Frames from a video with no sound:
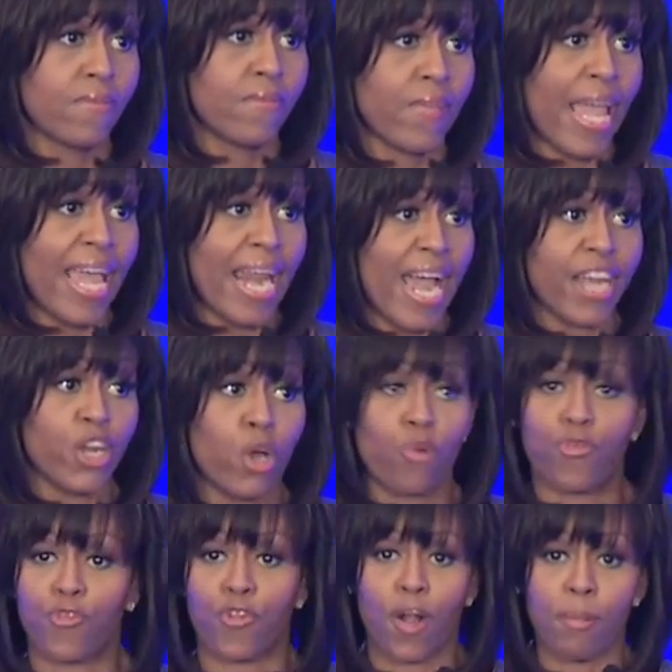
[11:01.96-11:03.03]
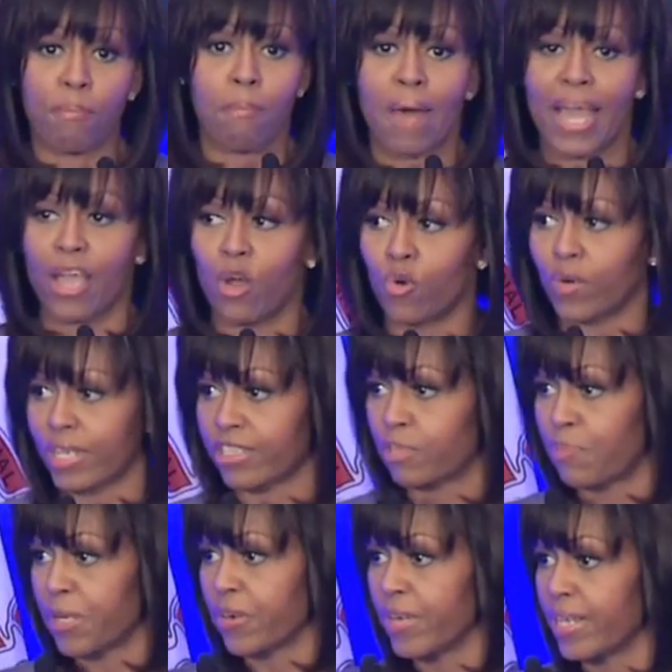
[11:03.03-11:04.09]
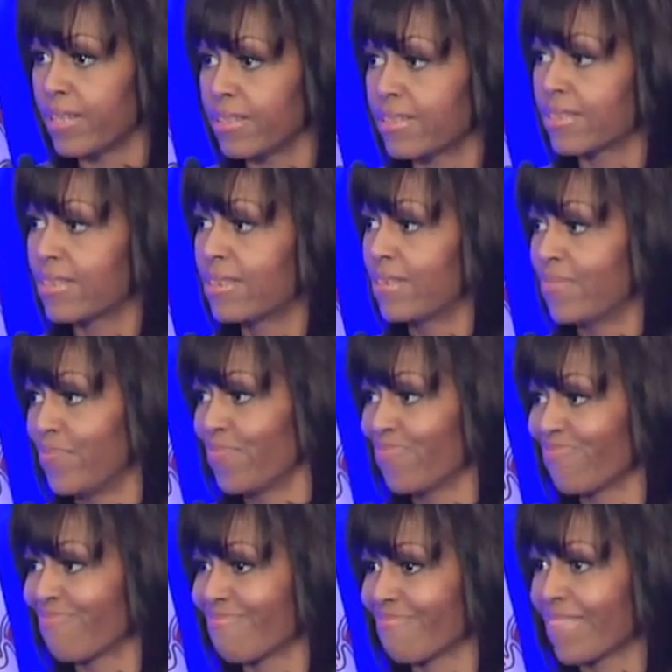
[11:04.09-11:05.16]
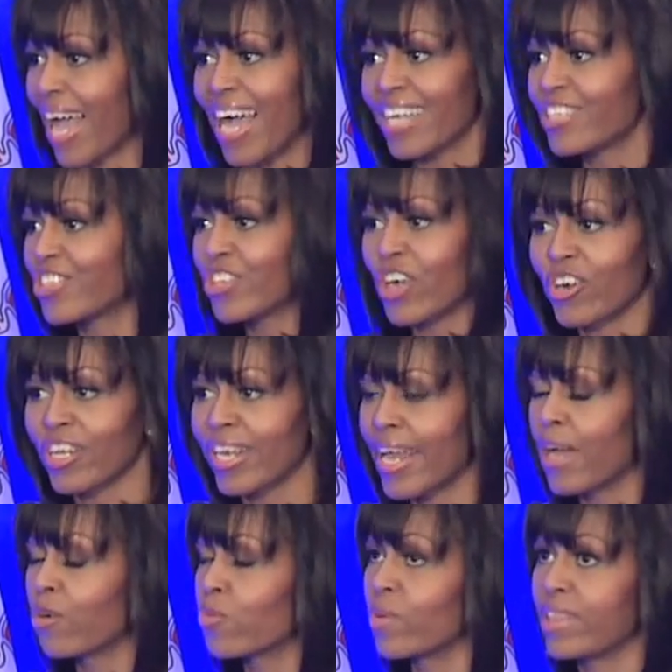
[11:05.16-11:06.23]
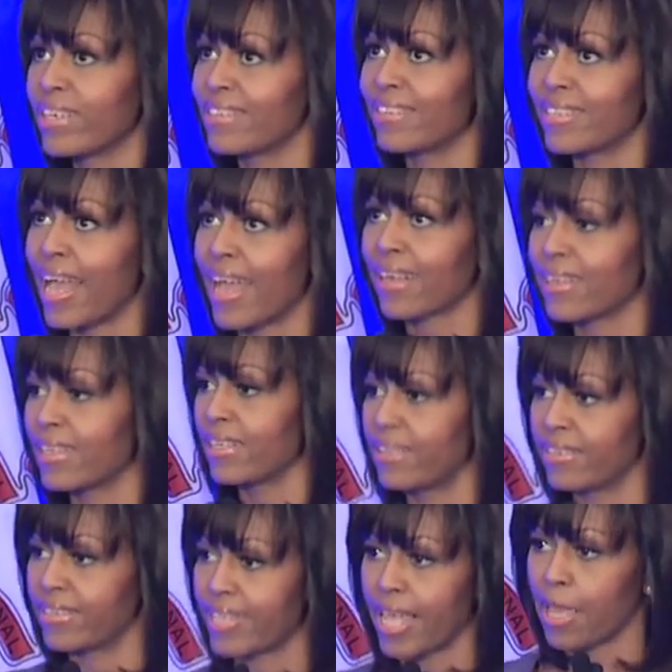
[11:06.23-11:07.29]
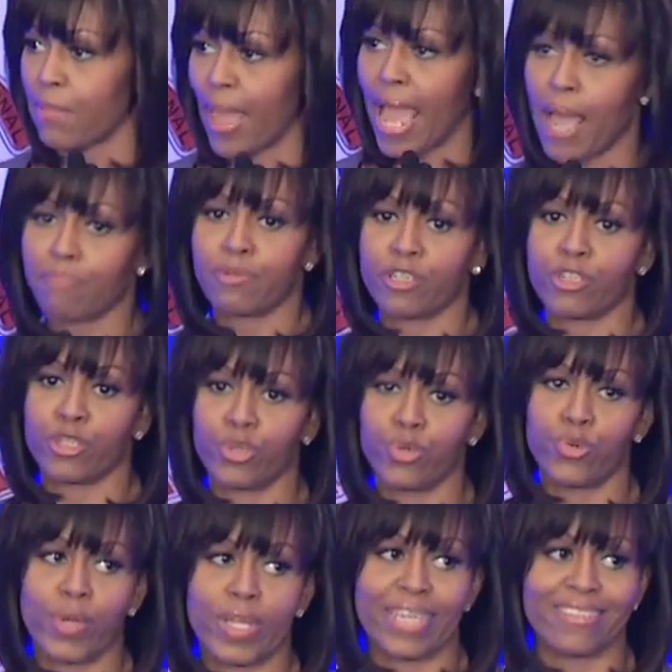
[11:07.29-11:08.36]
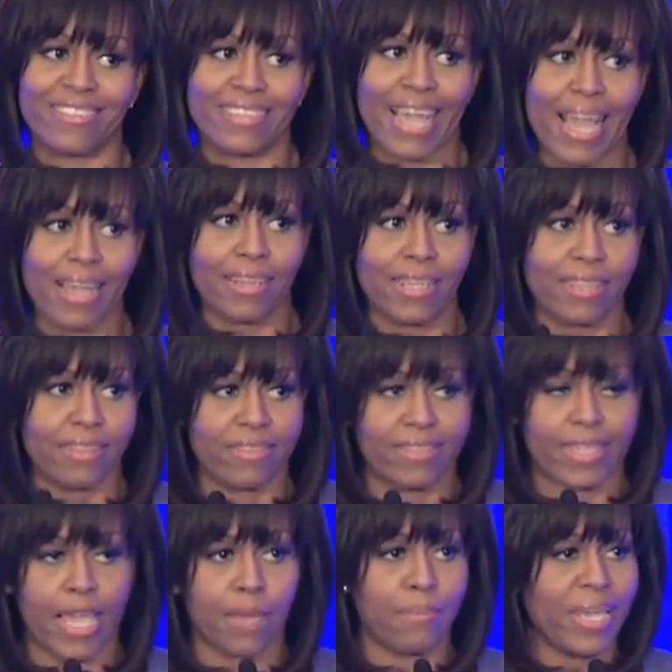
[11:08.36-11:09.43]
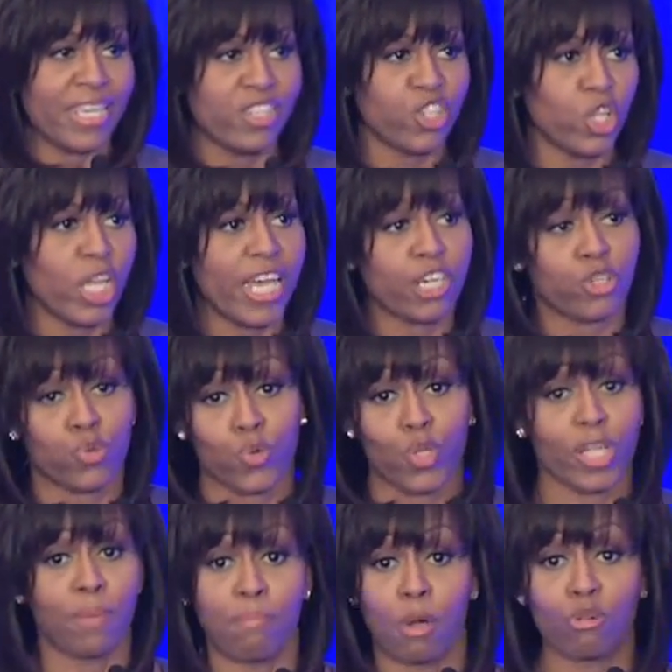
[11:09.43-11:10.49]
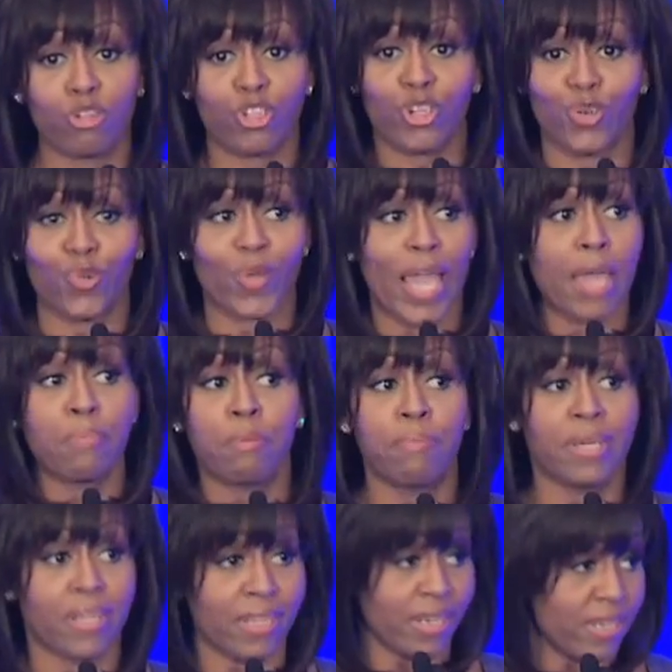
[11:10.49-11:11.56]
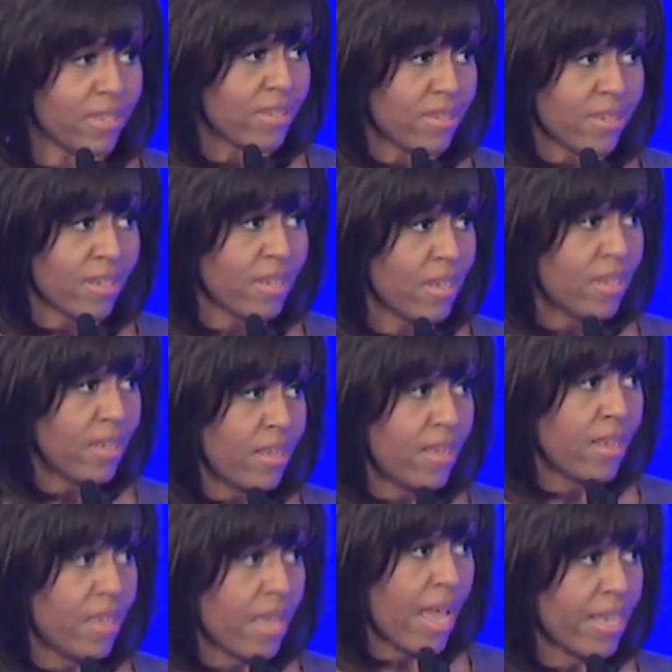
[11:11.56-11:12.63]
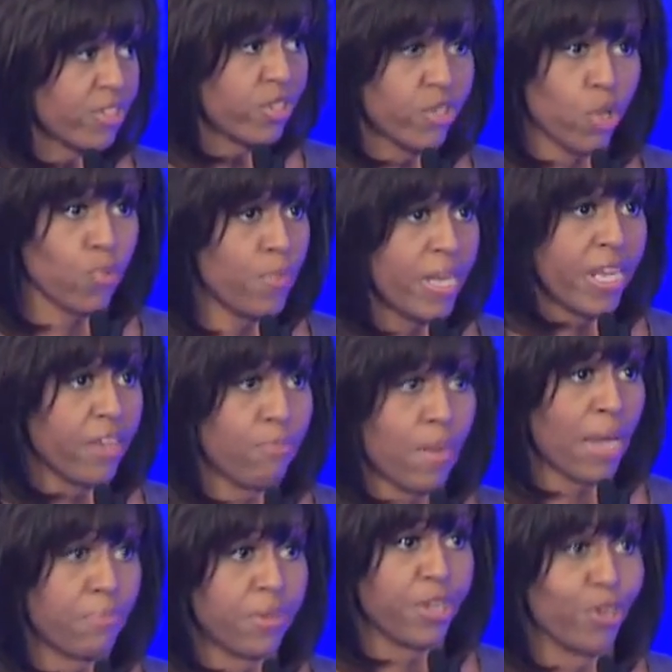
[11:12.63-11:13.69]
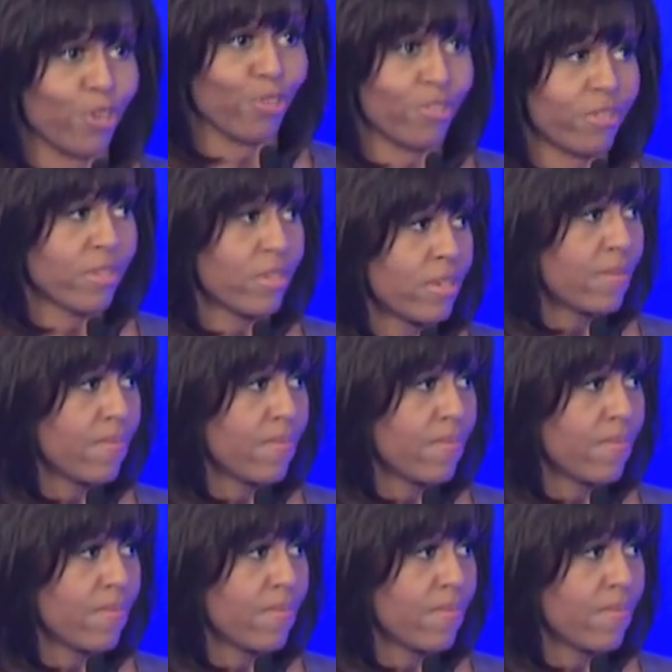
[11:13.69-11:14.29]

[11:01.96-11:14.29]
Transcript: And I know from my own experience, I started out with exactly the same aptitude, exactly the same intellectual, emotional capabilities as so many of my peers.